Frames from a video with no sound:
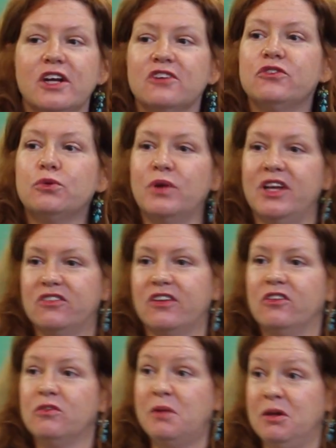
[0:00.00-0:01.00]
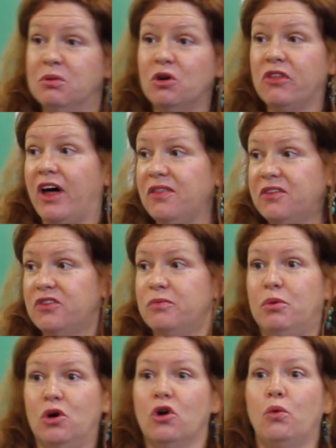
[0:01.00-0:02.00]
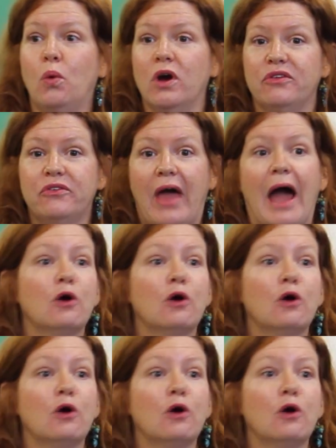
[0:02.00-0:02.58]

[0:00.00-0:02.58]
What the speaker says: We read novels in the Gothic tradition